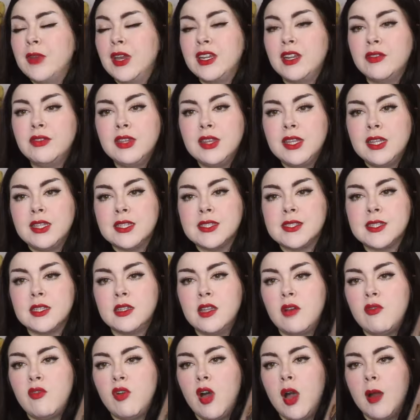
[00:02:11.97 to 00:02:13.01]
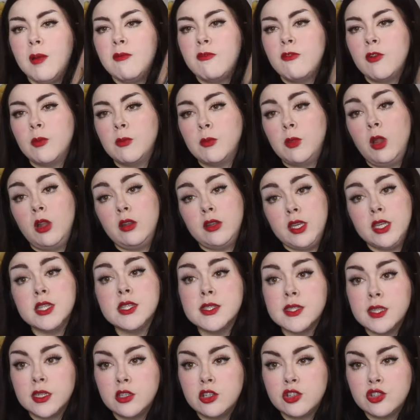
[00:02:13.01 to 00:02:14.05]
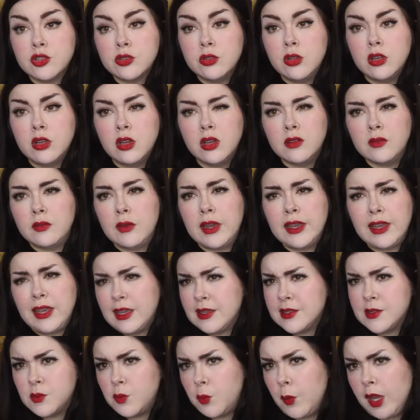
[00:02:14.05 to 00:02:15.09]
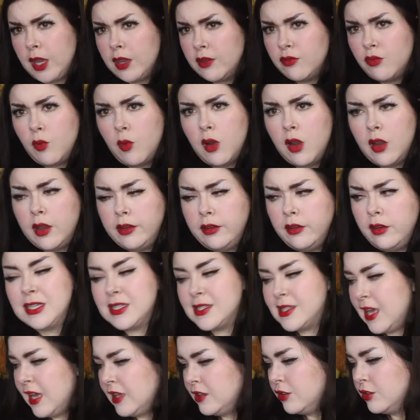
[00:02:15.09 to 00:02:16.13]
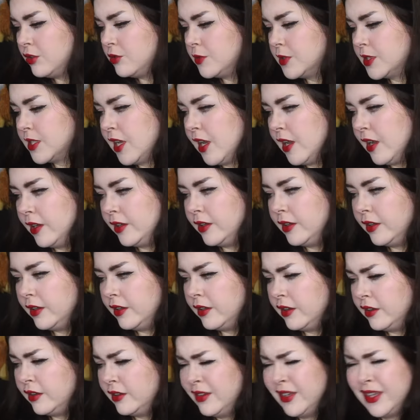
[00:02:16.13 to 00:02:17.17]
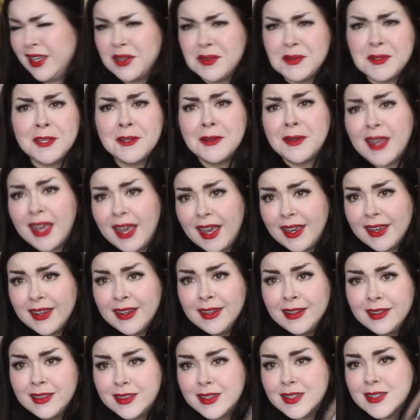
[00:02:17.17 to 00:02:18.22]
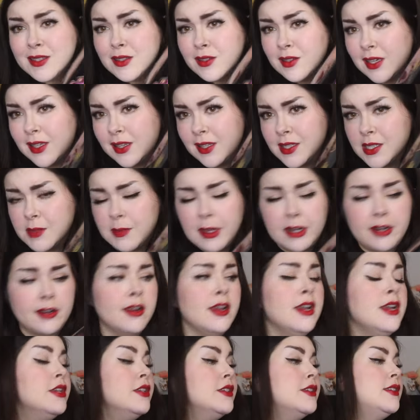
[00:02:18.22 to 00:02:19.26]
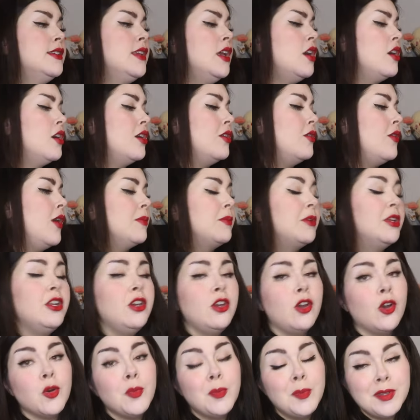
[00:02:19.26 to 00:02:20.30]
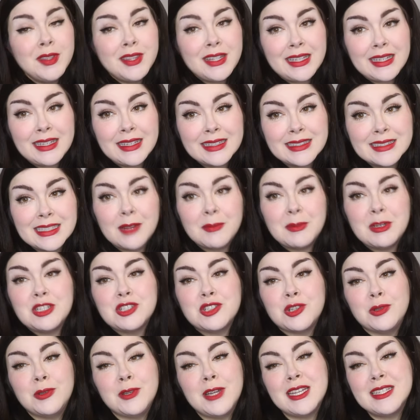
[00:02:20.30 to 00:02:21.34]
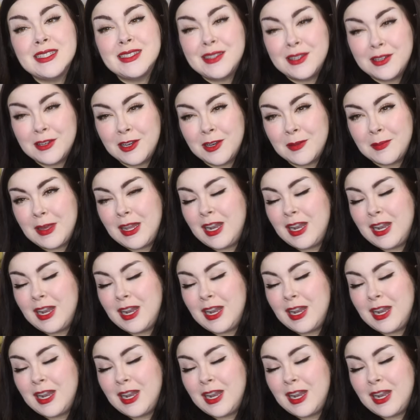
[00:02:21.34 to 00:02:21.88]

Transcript: I definitely think this is a level up from Clawdeen's signature look of, I guess, wave one. Because that look was kind of, like it was okay. This look I think is better. So I'm gonna open these and I'm gonna show you guys them.